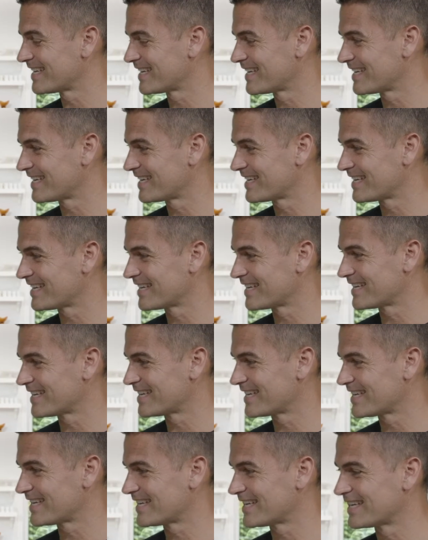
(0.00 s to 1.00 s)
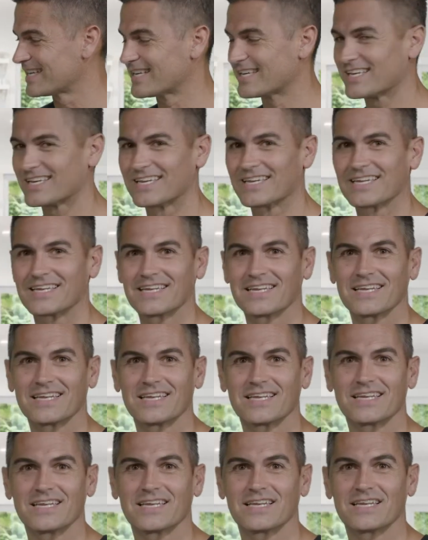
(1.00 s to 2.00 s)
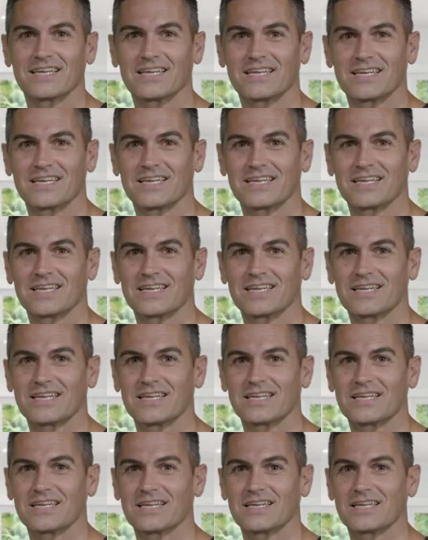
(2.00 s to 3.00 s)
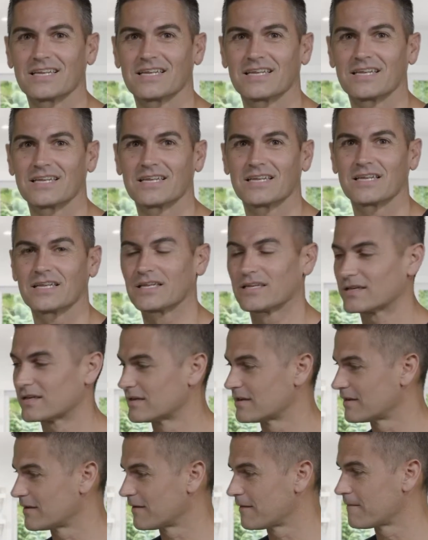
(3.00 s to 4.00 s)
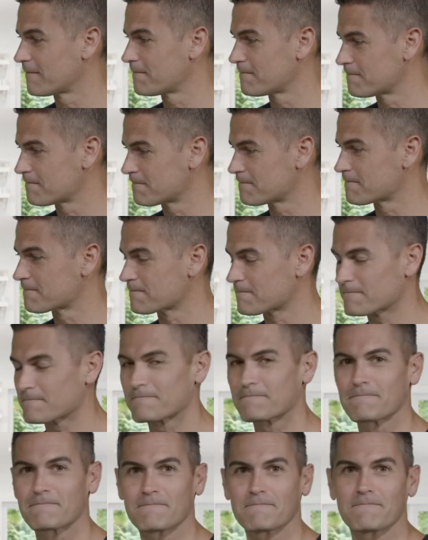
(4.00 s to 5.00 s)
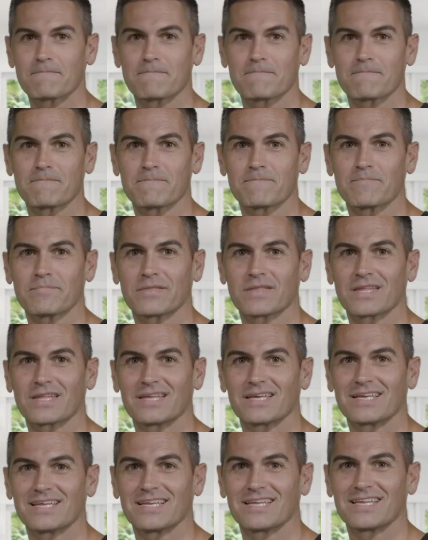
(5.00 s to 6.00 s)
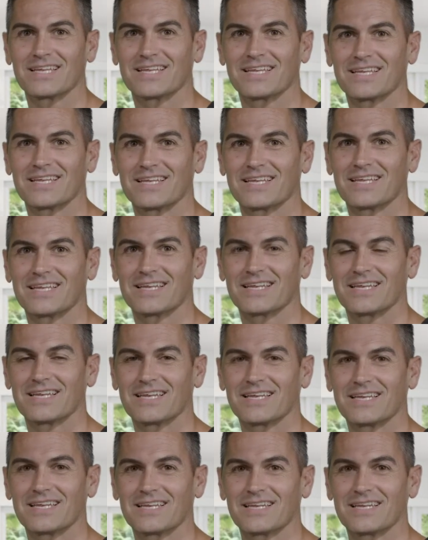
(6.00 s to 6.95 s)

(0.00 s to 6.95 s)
This person isn't speaking.